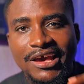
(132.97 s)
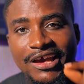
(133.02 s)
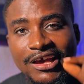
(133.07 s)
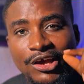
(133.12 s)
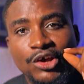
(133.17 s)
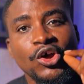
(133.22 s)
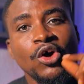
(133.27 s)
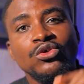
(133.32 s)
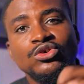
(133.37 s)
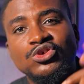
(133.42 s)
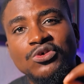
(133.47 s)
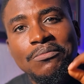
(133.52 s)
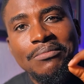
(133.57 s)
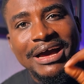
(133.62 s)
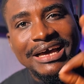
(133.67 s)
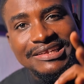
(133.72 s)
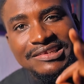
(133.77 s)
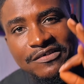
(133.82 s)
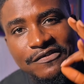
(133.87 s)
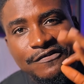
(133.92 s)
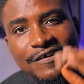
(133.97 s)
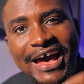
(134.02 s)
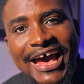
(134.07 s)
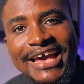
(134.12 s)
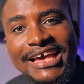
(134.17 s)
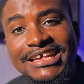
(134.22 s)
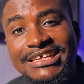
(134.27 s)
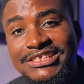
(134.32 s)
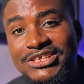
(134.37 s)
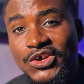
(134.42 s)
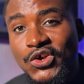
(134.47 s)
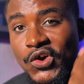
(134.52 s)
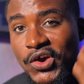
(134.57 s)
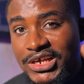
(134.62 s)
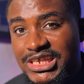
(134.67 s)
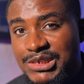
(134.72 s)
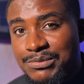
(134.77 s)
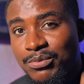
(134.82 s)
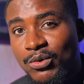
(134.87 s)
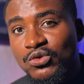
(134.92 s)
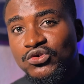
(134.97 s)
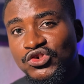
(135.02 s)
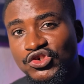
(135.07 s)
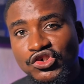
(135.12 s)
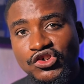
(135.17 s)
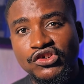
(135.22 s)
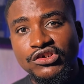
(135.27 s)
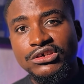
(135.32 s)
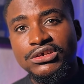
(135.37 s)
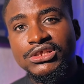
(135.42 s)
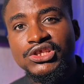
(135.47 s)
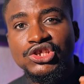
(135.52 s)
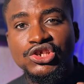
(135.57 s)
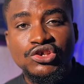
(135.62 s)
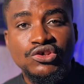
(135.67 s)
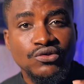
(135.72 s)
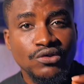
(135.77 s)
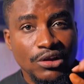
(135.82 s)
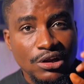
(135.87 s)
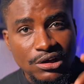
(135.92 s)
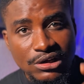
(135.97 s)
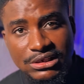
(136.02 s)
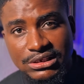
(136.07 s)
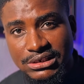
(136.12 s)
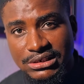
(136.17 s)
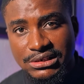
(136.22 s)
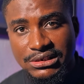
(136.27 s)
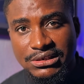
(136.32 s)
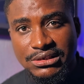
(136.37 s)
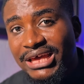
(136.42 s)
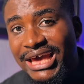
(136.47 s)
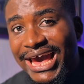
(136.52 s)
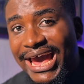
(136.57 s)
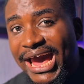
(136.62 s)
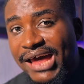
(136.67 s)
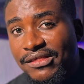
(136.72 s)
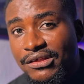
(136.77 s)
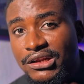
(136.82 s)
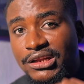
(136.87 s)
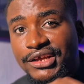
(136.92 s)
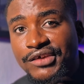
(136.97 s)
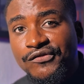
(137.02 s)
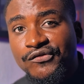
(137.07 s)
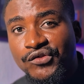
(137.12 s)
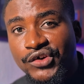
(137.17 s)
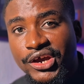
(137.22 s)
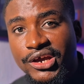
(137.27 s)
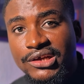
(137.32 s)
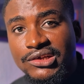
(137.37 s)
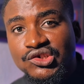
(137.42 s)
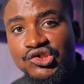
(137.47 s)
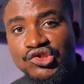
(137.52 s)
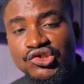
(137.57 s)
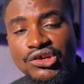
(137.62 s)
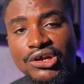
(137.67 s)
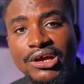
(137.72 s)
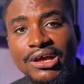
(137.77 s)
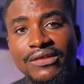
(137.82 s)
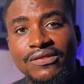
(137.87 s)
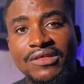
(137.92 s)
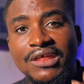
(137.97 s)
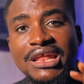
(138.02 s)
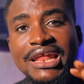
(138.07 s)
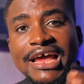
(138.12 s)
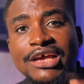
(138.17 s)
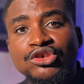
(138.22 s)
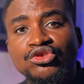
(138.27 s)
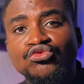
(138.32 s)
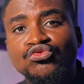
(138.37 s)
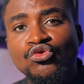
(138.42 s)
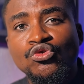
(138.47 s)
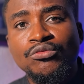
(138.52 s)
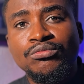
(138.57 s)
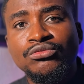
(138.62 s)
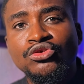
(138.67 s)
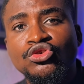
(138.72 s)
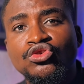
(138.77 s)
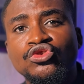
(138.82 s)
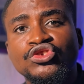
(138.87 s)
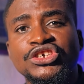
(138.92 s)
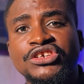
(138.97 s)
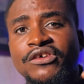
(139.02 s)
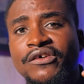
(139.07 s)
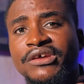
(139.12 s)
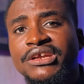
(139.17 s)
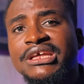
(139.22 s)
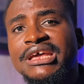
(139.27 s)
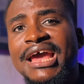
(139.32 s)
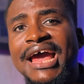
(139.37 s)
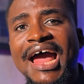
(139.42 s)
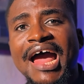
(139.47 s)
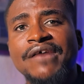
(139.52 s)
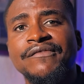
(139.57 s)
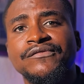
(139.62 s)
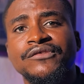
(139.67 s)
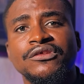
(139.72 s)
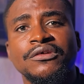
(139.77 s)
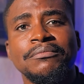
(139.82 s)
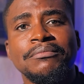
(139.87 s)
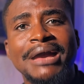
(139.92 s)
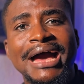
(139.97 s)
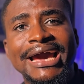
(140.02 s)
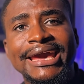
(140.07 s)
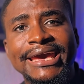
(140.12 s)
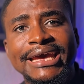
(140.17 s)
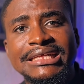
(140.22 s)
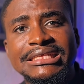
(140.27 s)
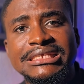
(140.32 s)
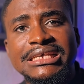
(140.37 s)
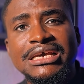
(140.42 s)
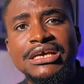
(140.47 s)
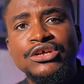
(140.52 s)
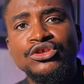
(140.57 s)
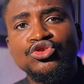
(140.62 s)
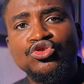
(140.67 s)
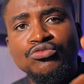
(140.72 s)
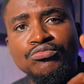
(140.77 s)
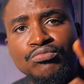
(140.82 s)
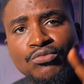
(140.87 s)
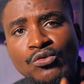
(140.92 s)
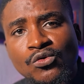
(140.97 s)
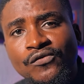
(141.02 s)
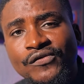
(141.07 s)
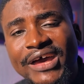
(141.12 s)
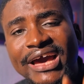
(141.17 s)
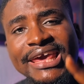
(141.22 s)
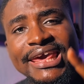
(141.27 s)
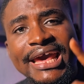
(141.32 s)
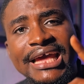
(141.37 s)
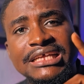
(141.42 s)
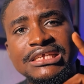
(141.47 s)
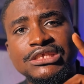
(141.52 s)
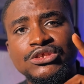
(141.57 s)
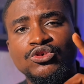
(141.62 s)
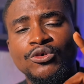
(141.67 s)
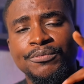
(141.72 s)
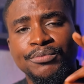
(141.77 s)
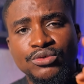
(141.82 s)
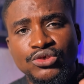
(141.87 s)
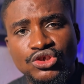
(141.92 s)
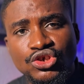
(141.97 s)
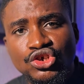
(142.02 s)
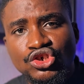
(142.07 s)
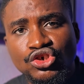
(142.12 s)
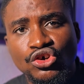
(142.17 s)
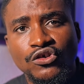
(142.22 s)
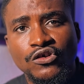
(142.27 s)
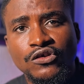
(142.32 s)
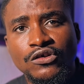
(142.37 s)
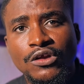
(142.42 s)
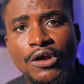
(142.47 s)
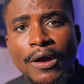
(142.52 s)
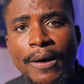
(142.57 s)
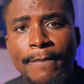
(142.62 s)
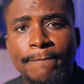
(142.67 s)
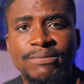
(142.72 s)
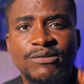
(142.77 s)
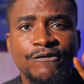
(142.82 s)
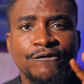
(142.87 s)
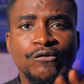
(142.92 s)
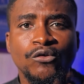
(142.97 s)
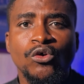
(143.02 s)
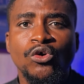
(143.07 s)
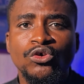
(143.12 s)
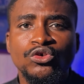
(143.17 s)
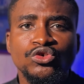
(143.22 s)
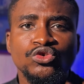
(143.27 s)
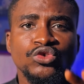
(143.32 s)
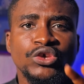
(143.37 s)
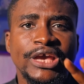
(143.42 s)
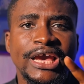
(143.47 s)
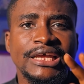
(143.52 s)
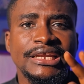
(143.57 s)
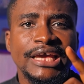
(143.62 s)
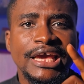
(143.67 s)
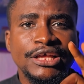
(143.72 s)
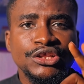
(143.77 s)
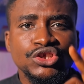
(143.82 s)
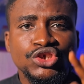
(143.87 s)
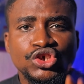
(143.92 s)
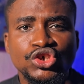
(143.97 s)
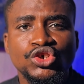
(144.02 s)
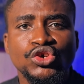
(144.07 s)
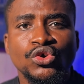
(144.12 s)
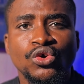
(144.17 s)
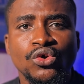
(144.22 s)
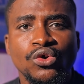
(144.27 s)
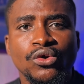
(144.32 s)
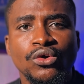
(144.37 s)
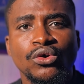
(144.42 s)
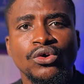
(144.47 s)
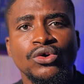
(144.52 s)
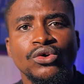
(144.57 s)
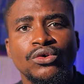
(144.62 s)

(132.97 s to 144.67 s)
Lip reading: It also magnifies your exposure to losses. The higher the leverage, the less room you generally have for the market to move against your position before you can incur